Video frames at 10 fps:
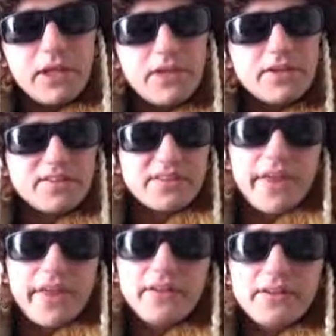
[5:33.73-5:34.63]
it is
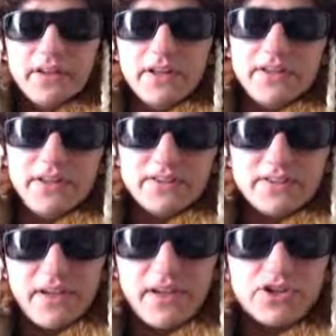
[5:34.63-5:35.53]
lagging. It
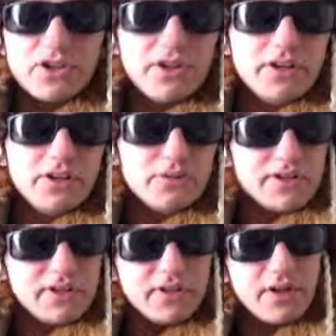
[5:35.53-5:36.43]
is actually
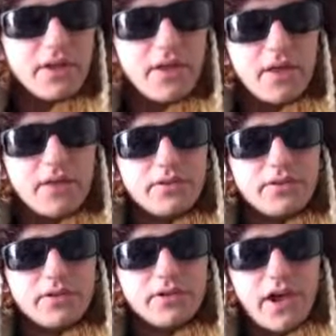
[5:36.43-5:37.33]
using
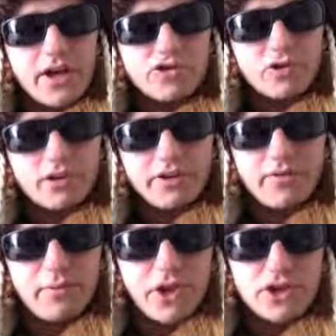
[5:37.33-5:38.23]
the actual
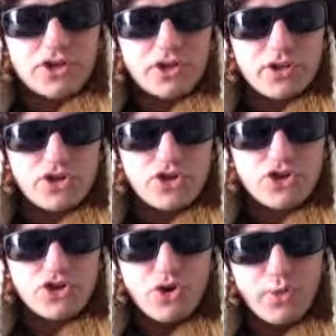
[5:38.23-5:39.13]
information and
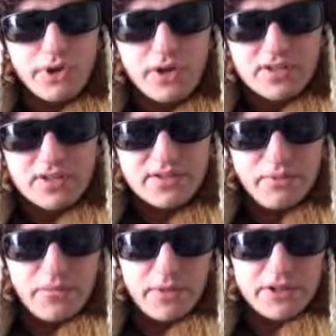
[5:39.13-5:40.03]
showing us
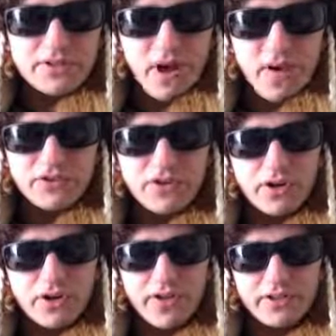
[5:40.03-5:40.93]
the movement
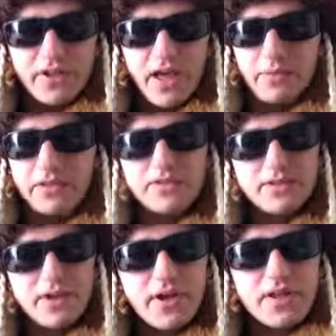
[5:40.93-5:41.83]
after it
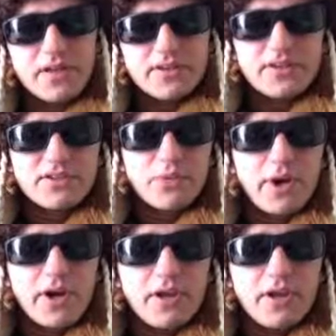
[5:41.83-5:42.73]
happened. That's
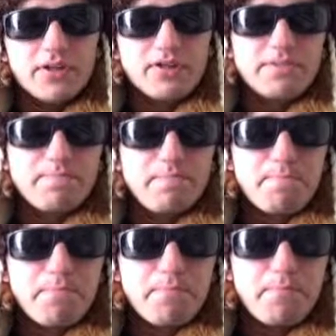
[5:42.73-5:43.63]
why it
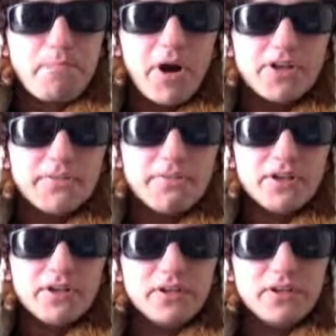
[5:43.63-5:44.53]
might
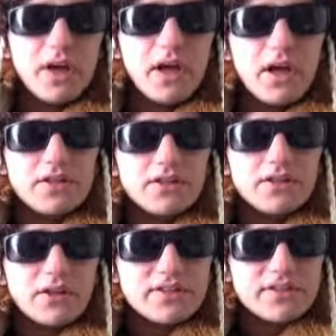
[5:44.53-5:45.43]
be
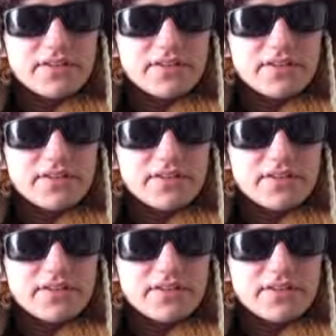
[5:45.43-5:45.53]
not